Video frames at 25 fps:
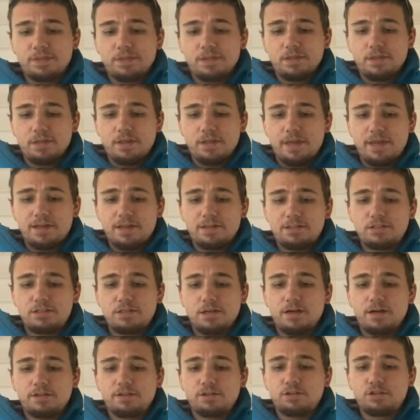
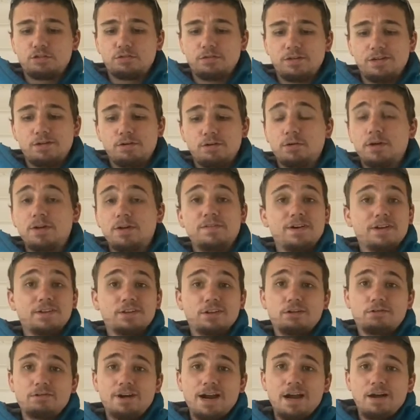handsaw in a tree or even on the
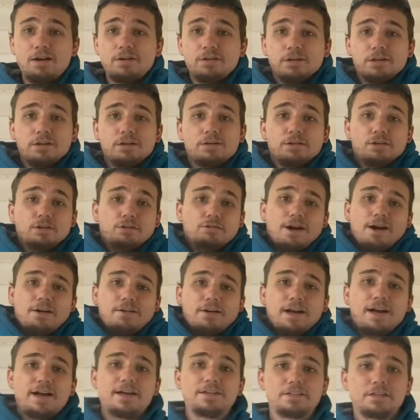ground. You know, the
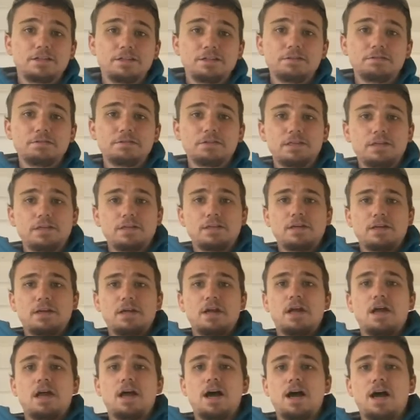ground guys could use it.
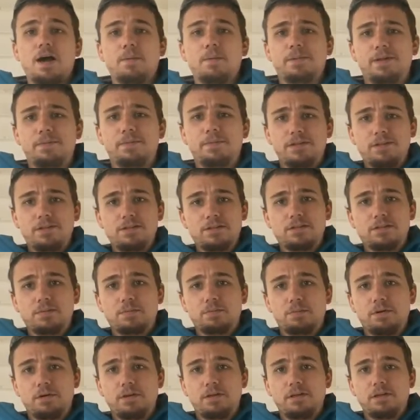Um, and I mean, this is a
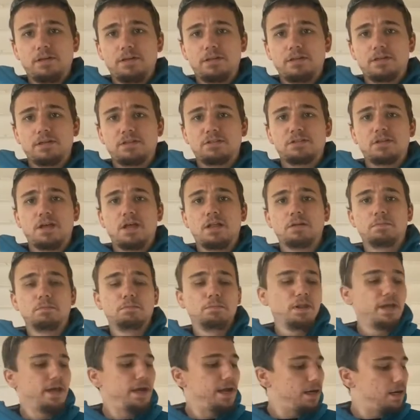pretty solid
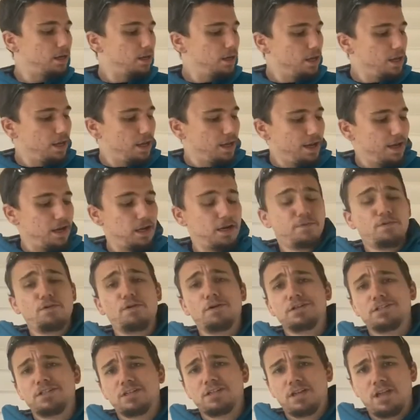blade. And of
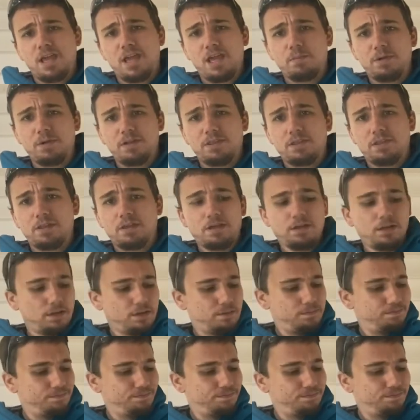course it came with the